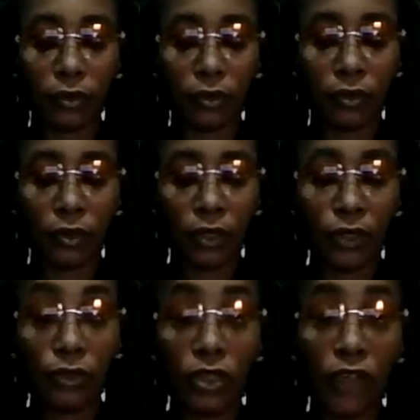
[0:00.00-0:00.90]
You
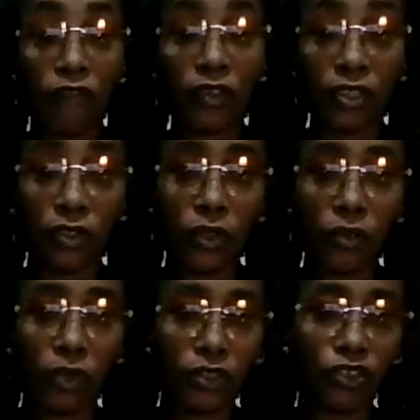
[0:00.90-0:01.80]
definitely know that
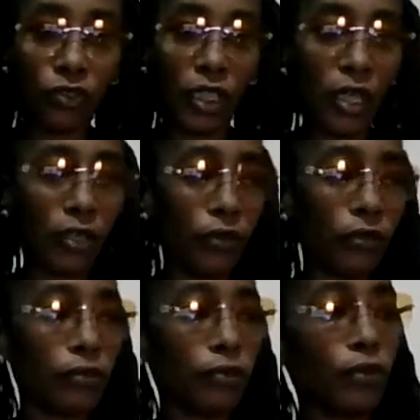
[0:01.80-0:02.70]
you're not
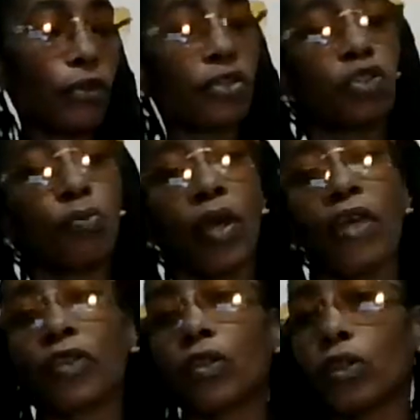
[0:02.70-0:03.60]
on this path
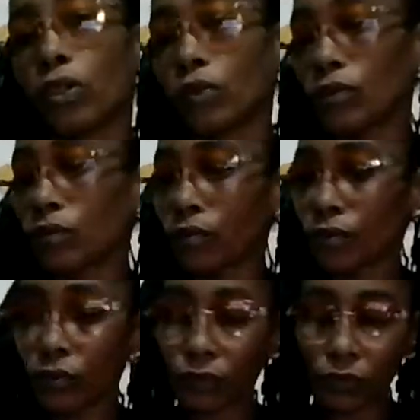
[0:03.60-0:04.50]
alone,
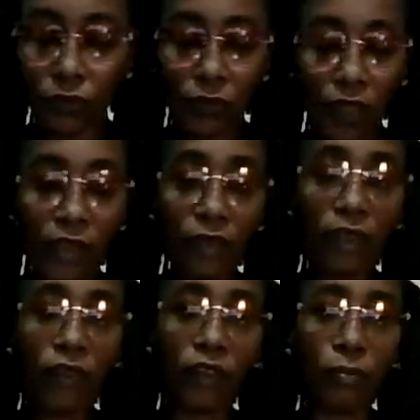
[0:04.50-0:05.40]
even if it
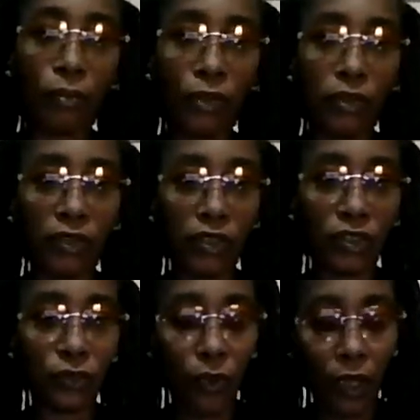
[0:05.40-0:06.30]
appears this way.